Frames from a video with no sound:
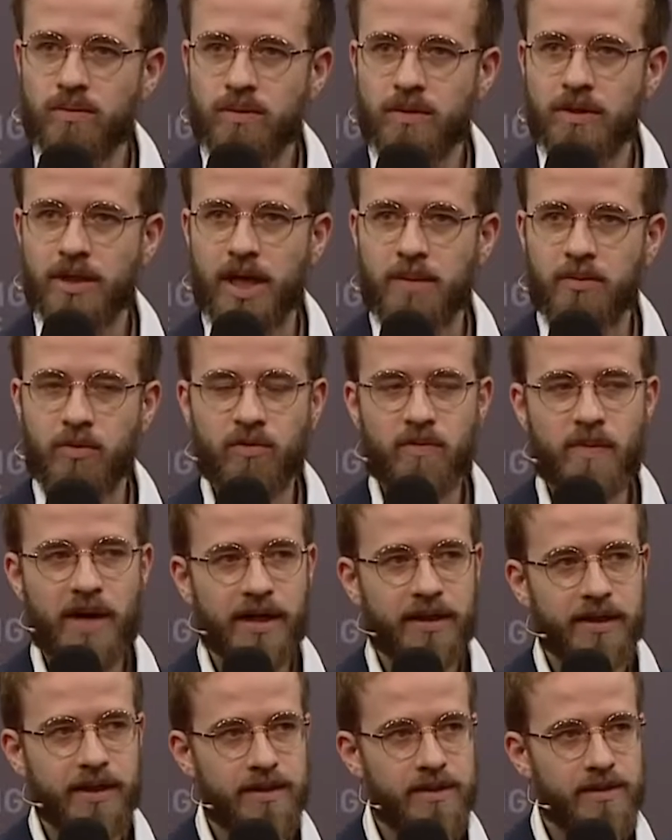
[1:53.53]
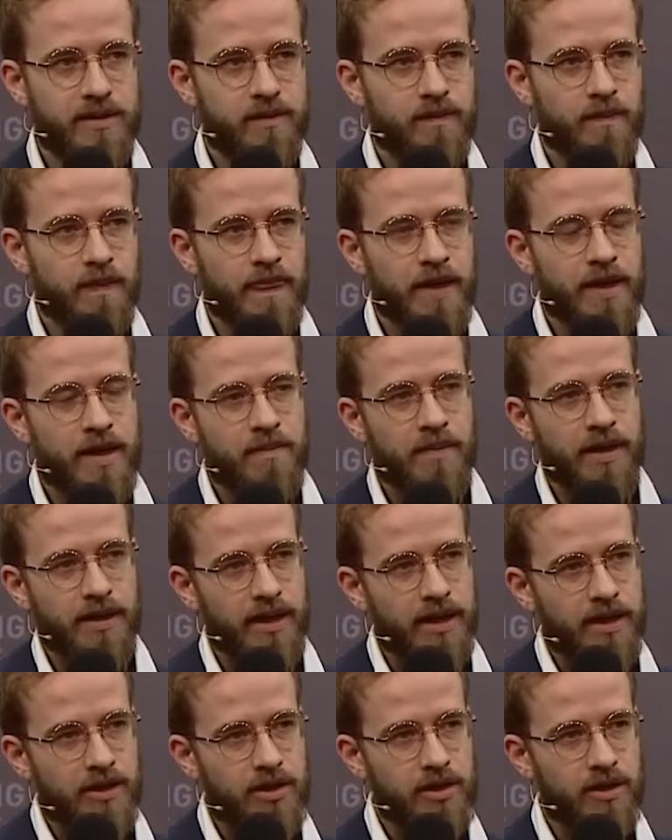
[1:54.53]
types of magnets, but
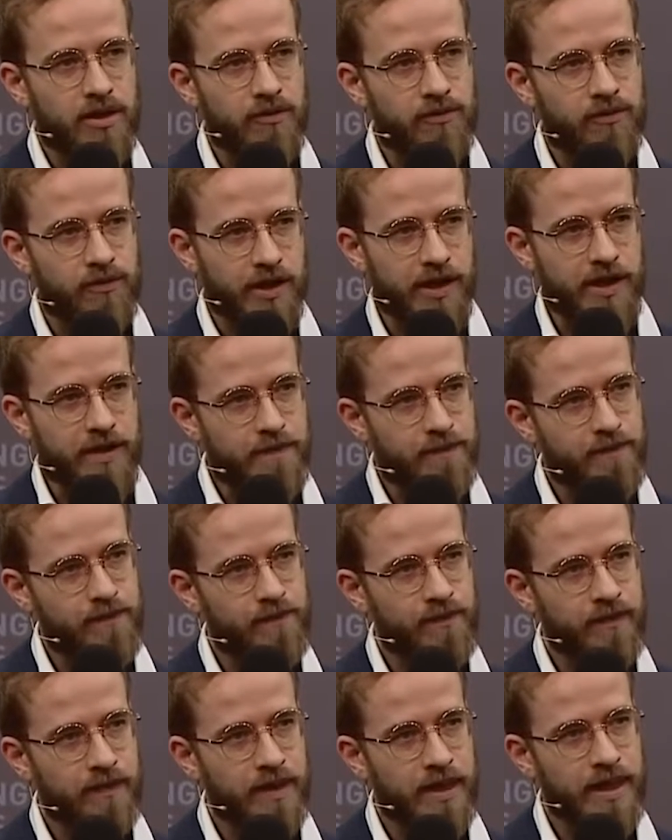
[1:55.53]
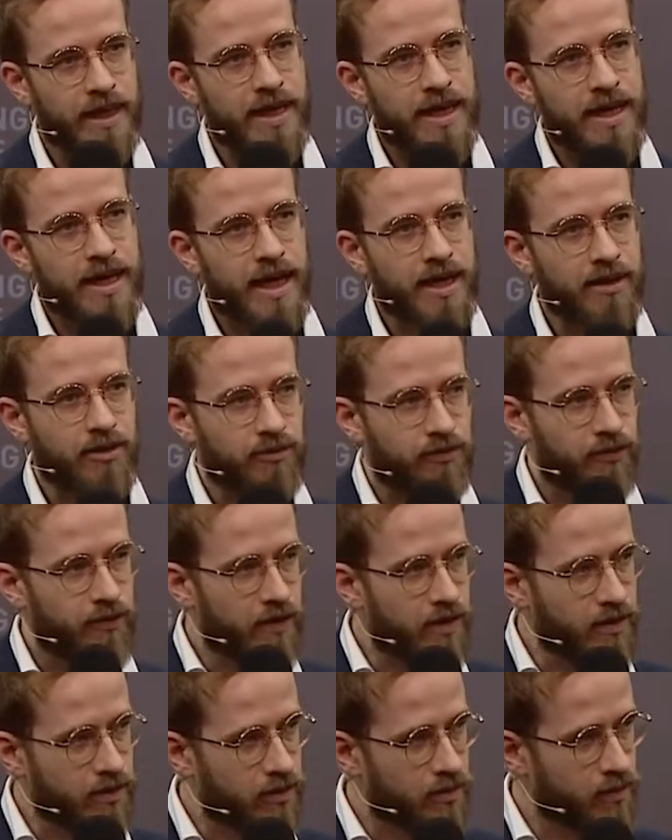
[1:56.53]
actually three. And the
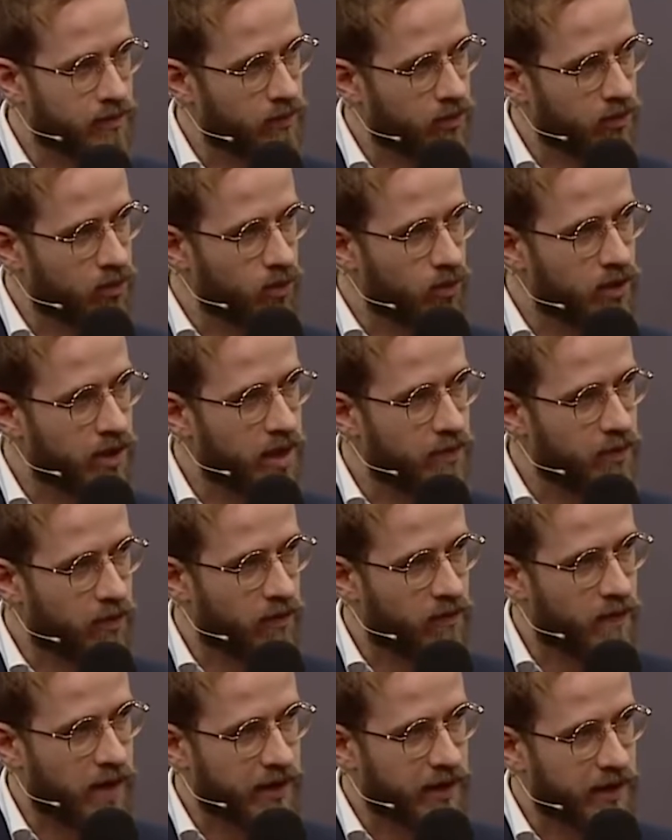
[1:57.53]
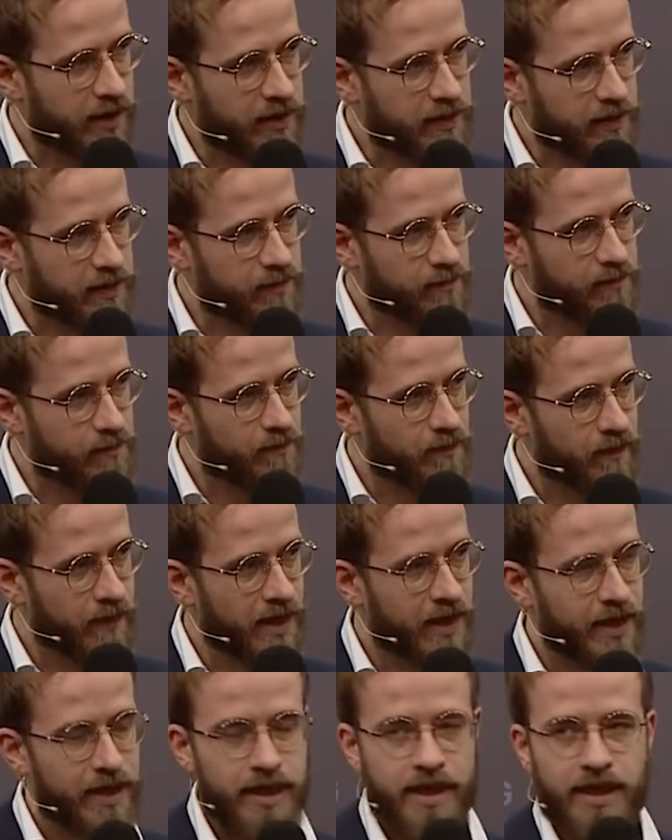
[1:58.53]
third new type of magnetism
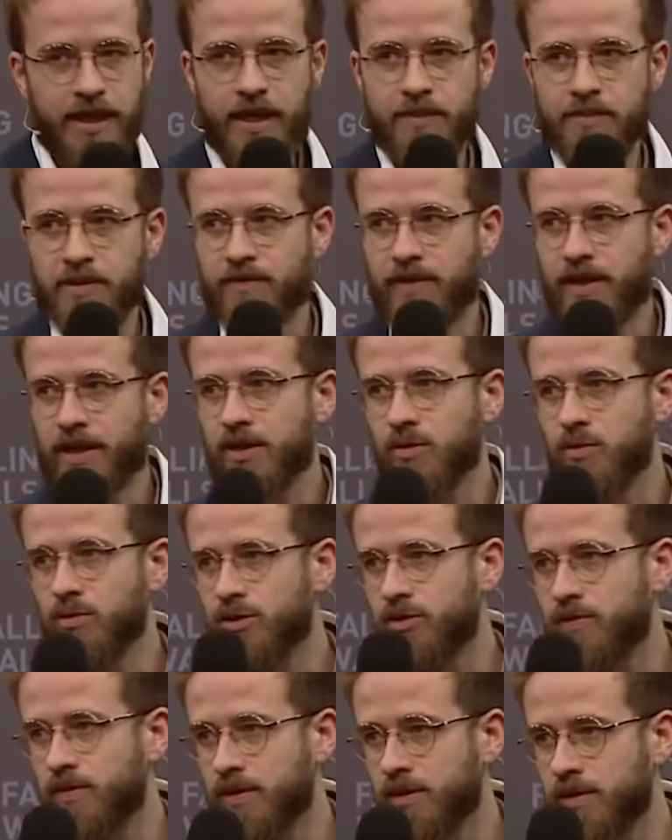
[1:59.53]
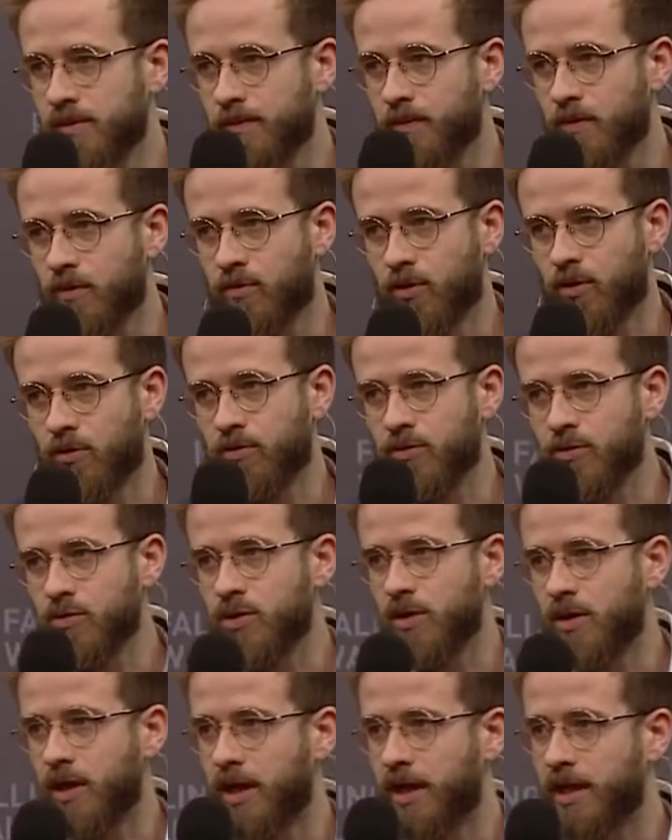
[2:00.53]
can be very useful for
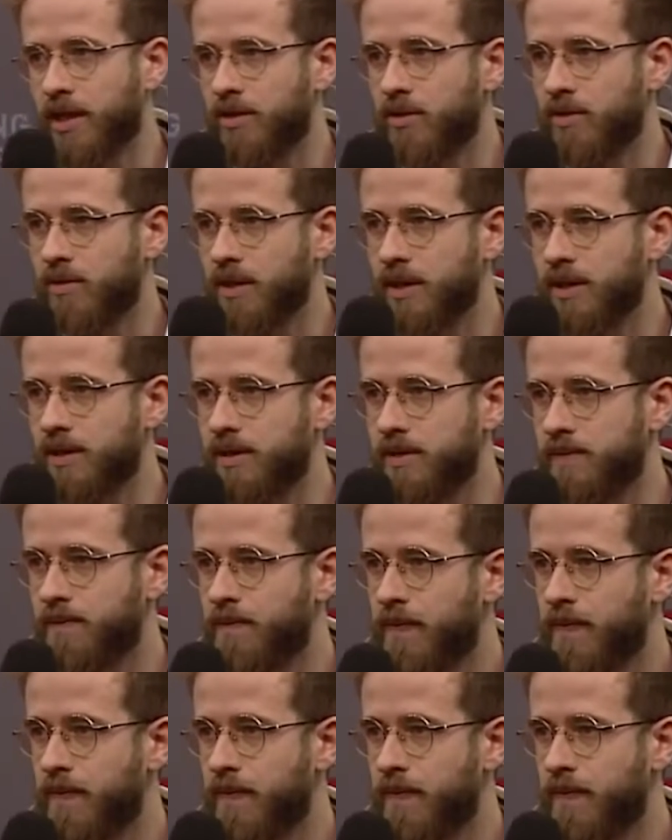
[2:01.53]
future electronics